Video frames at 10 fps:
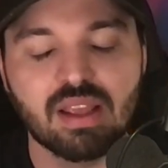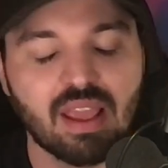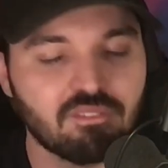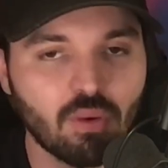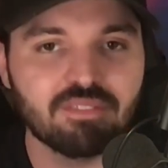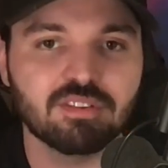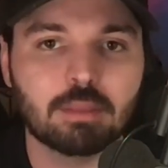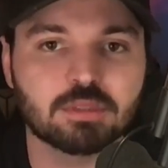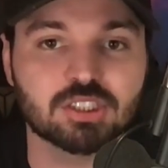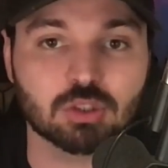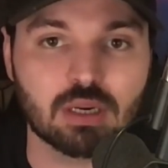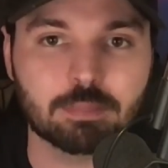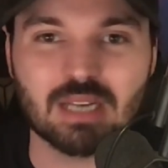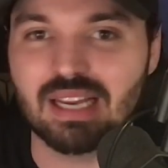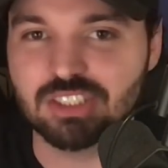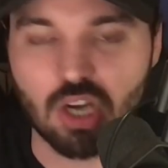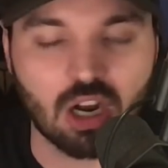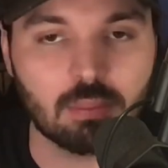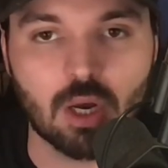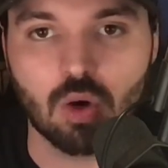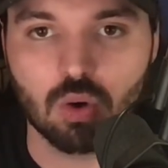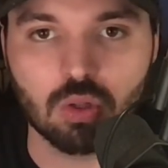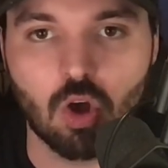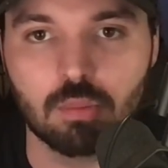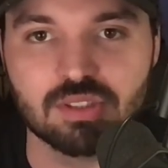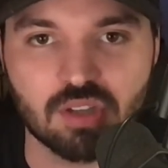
If we flip the script and talk about Oklahoma's